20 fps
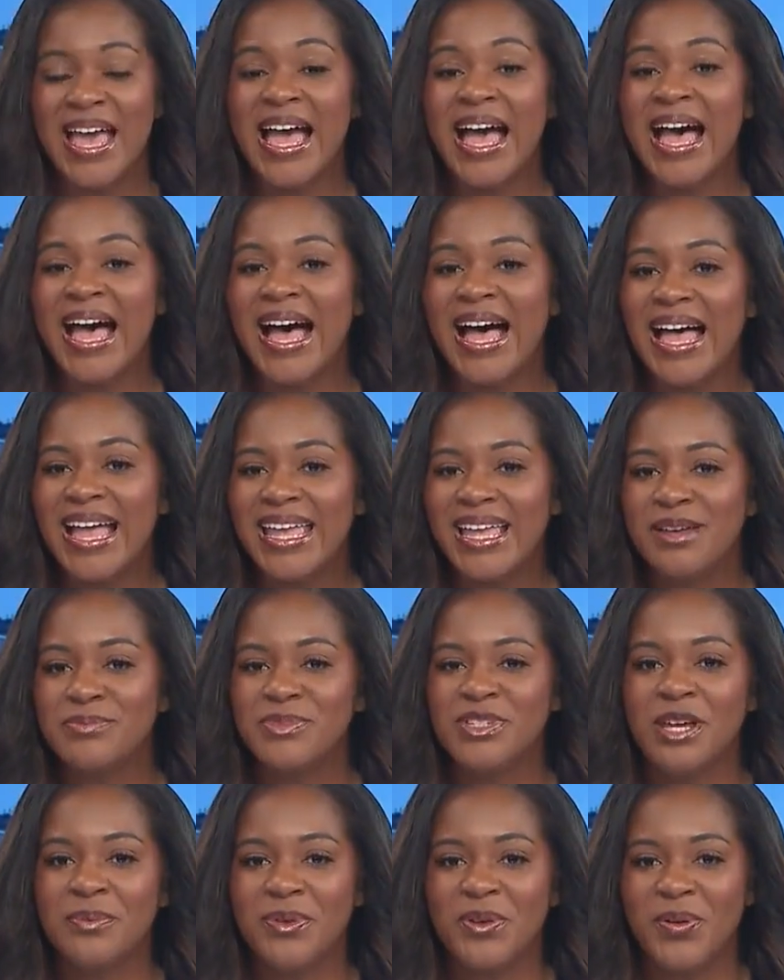Hi, I'm
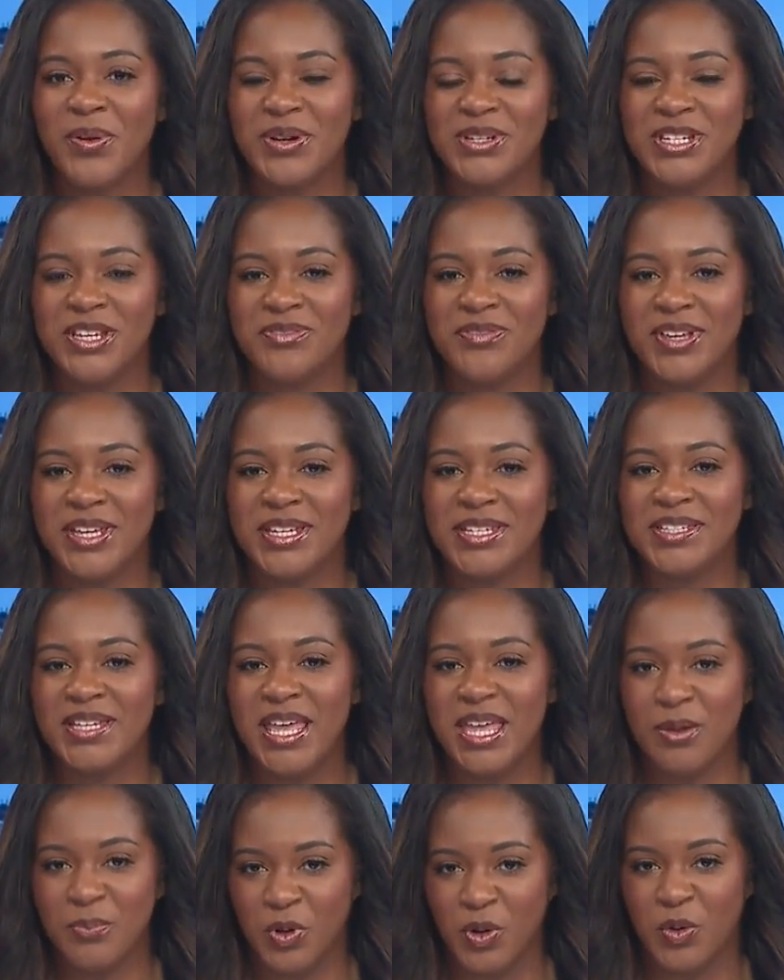WRTV's
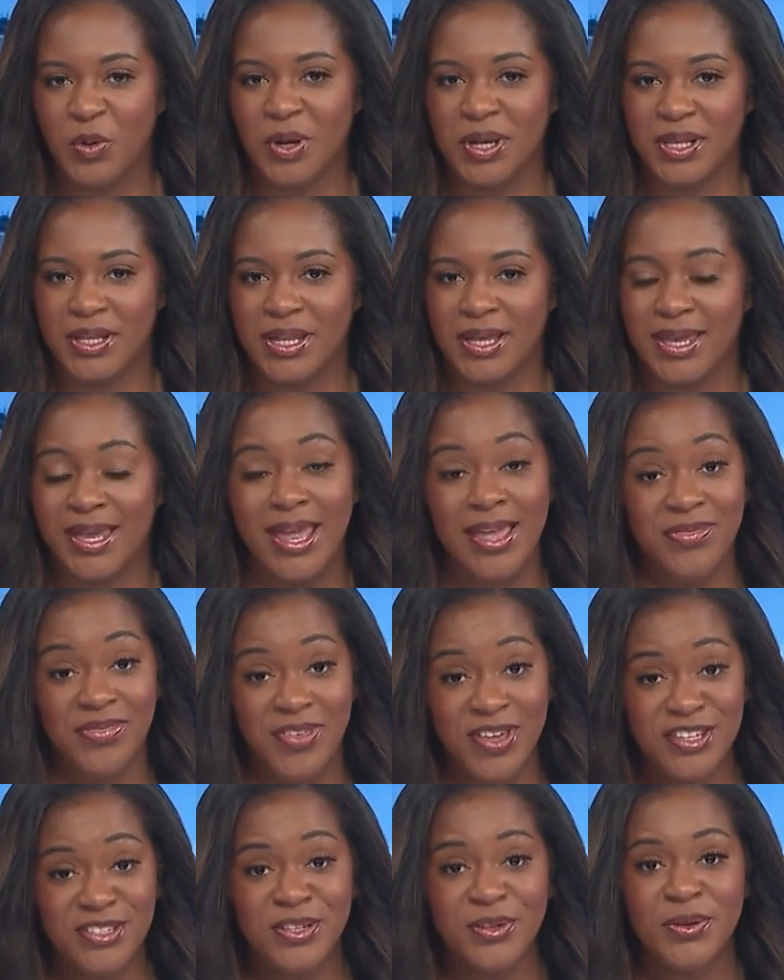Amber Grigley, and these are
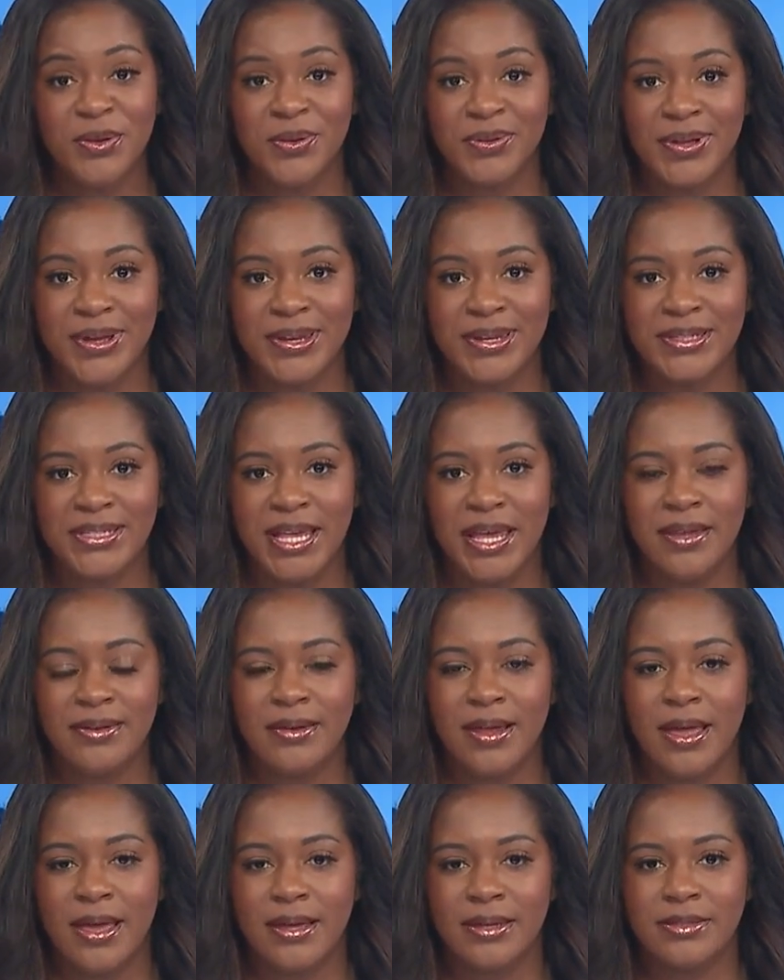your latest
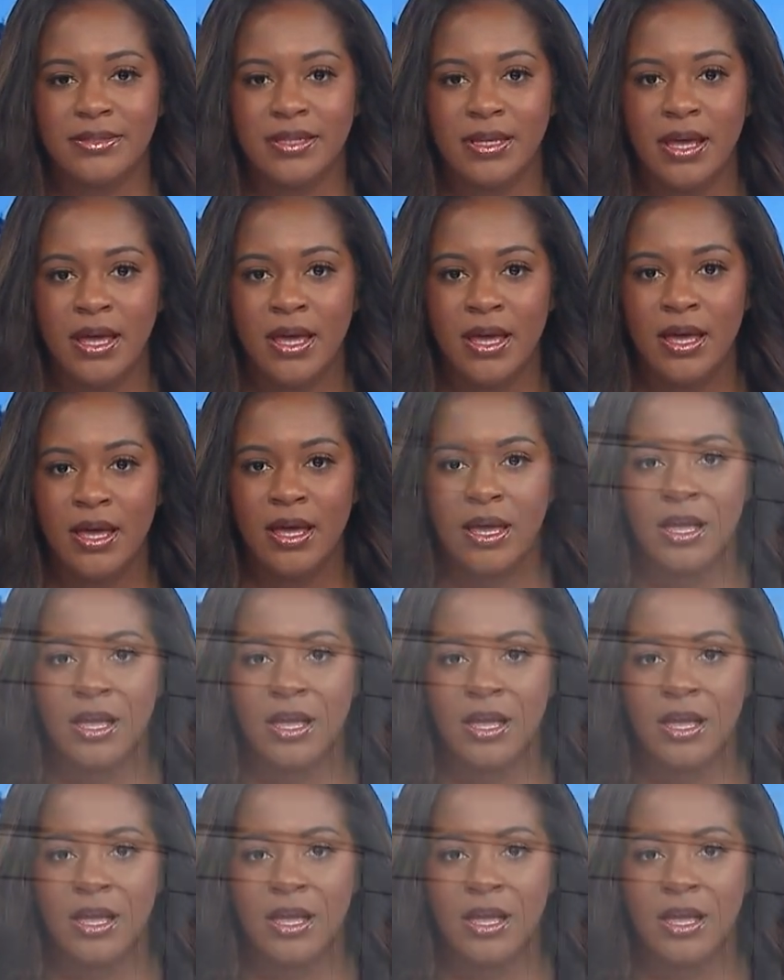headlines. A